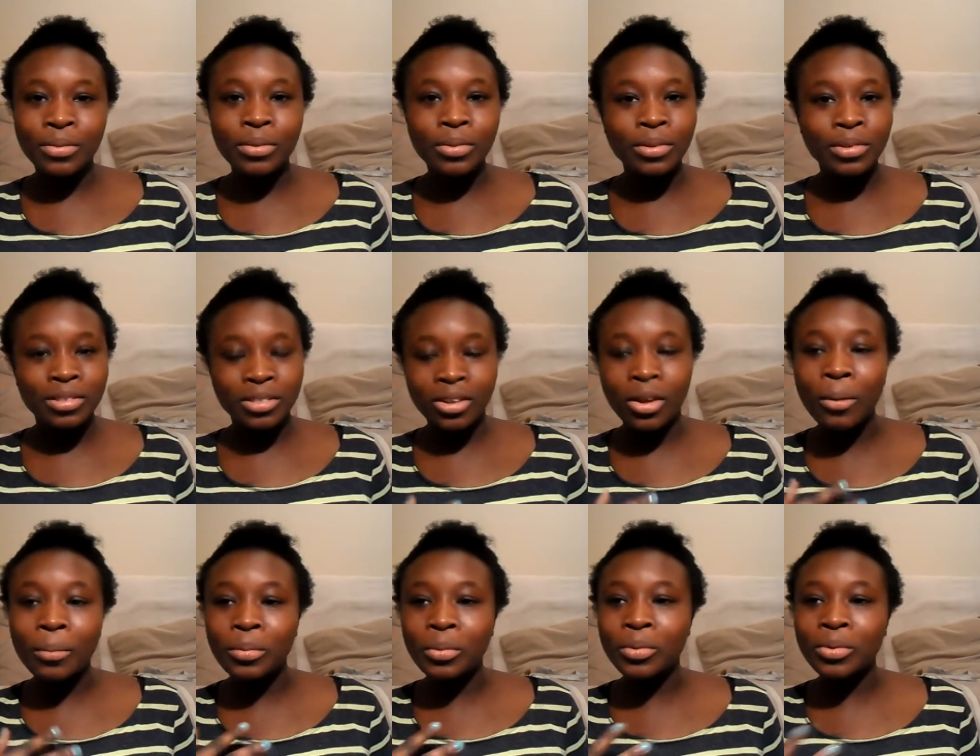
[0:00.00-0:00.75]
For
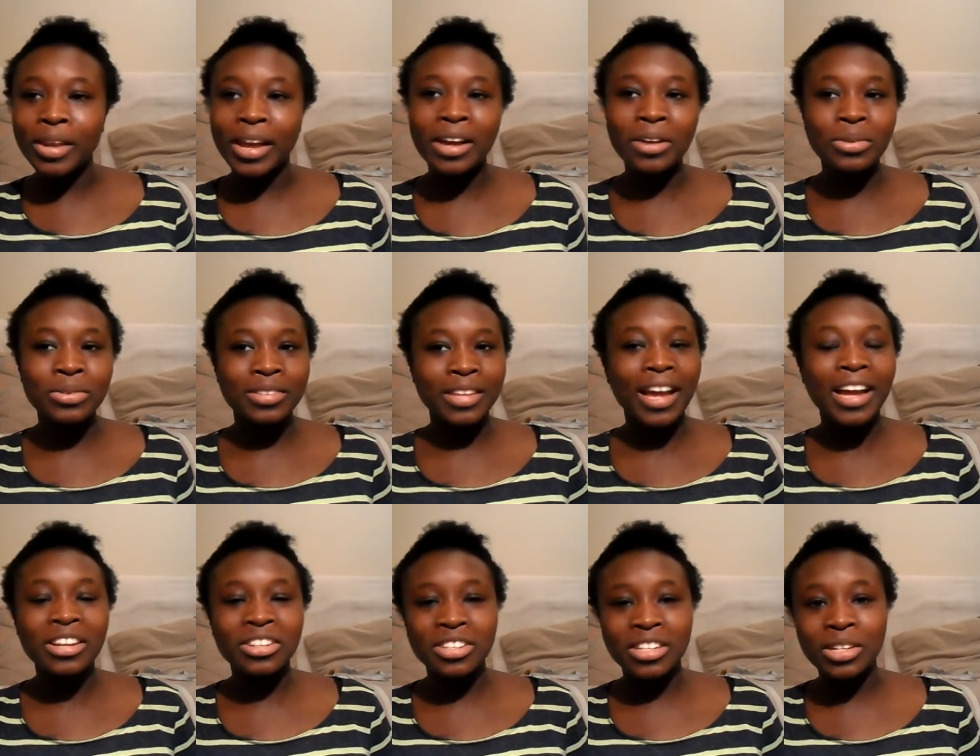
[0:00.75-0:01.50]
example, Lex
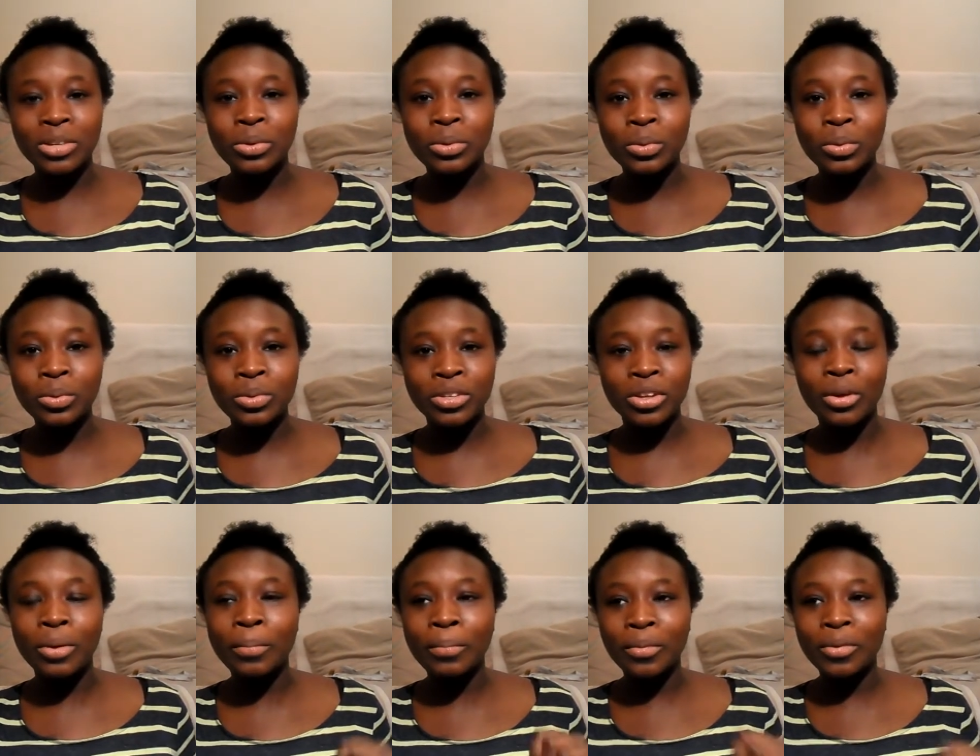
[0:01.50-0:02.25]
was actually
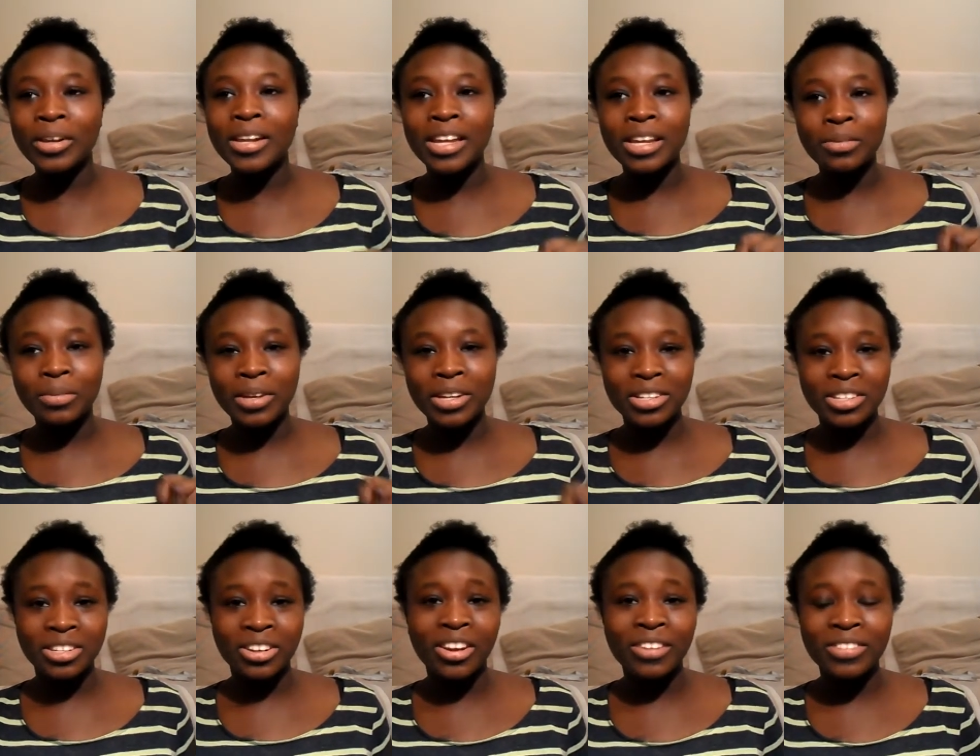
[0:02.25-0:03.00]
called a bully,
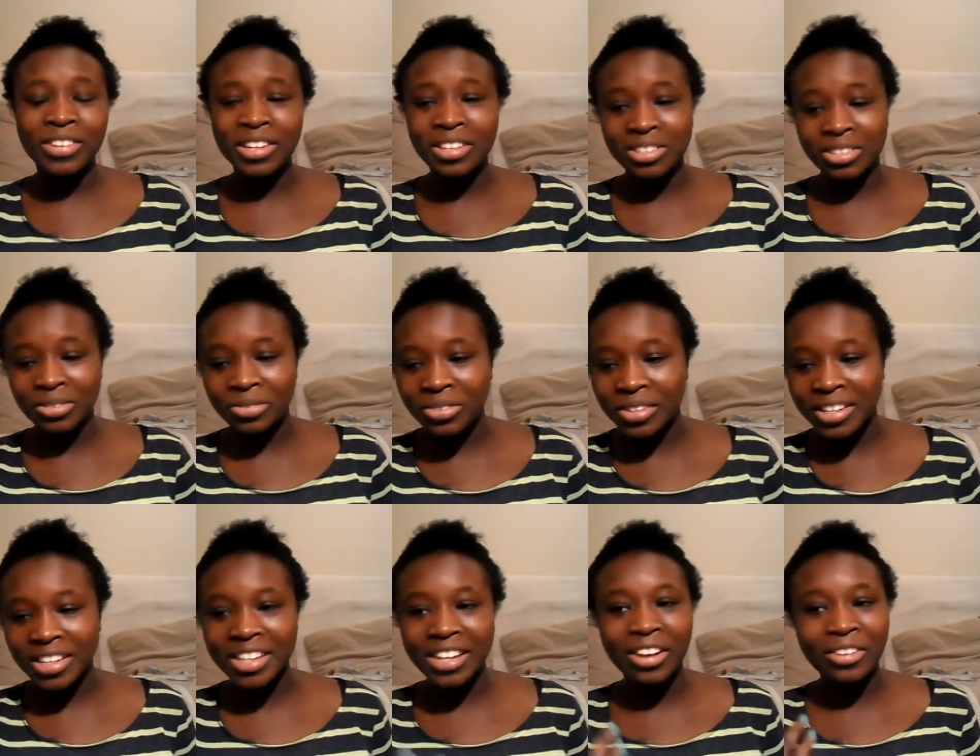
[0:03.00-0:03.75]
which I think is a
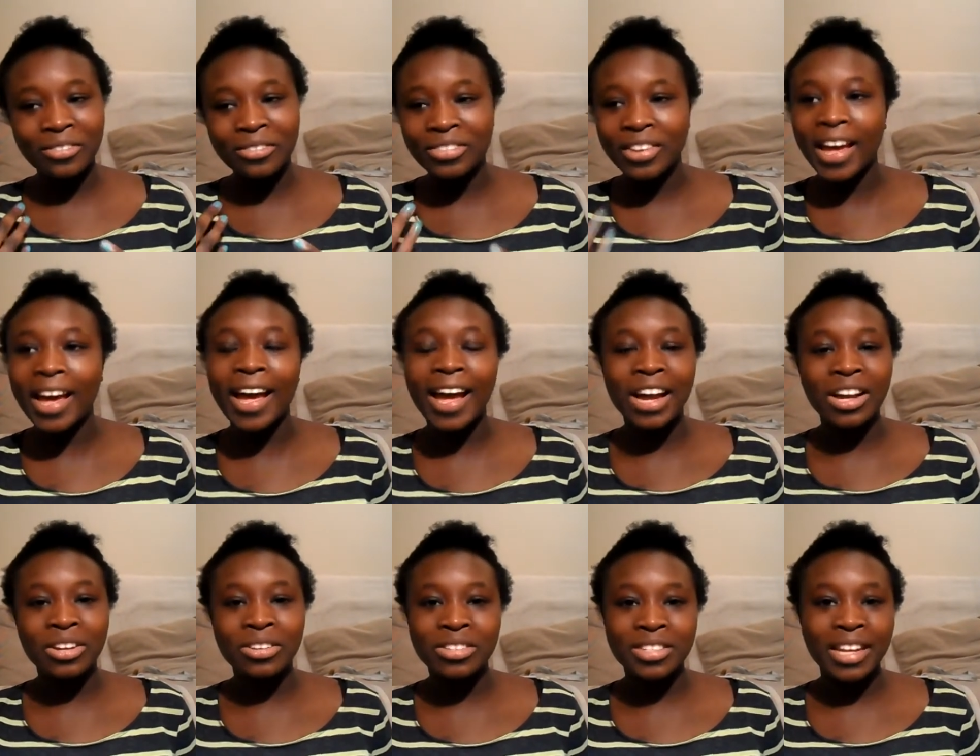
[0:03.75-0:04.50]
really unfair
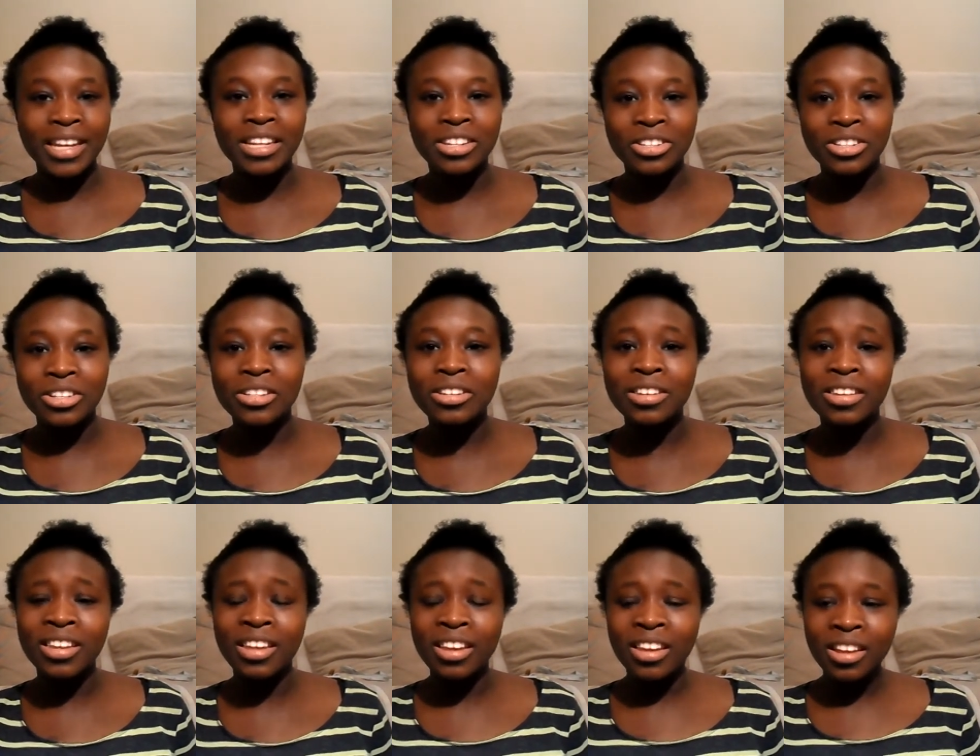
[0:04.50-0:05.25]

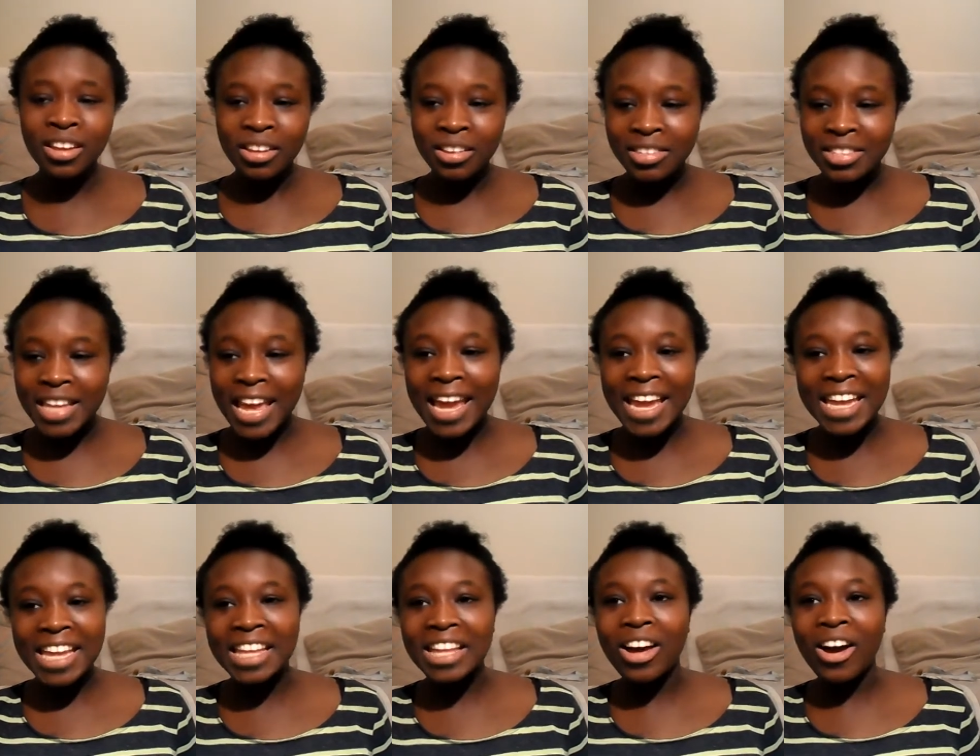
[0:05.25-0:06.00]
accusation.
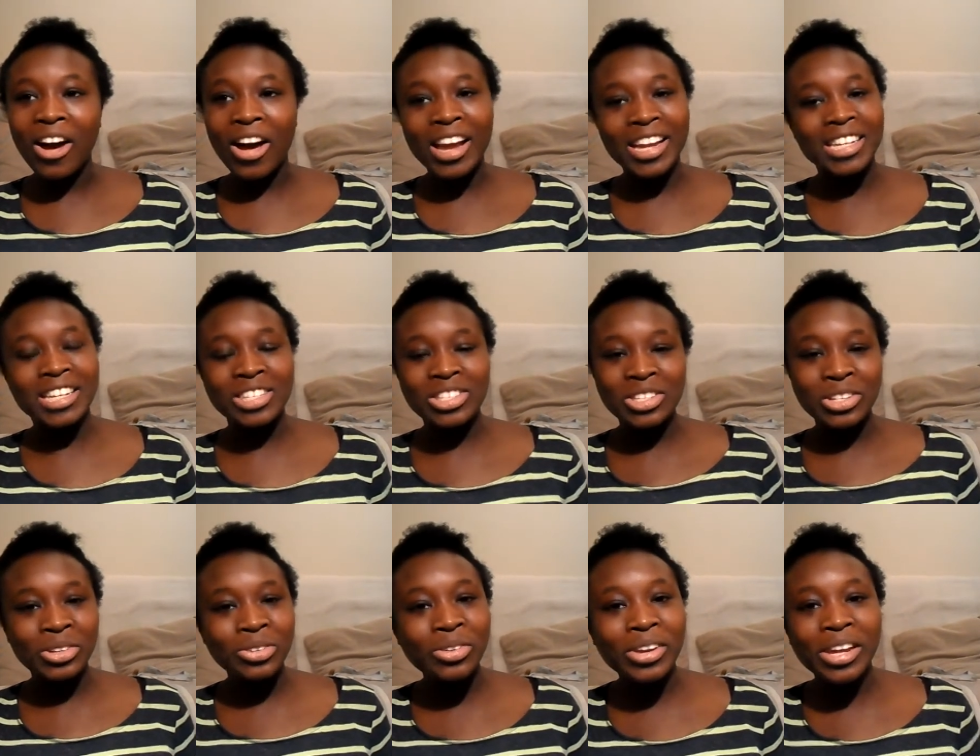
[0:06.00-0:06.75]
Saying, I
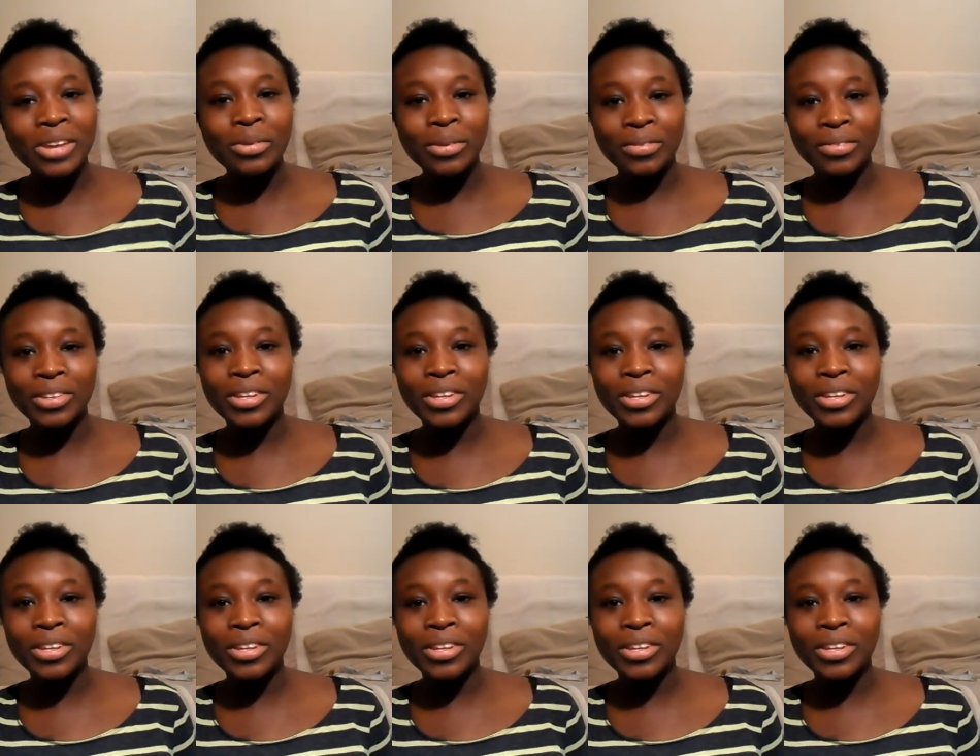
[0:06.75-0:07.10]
disagree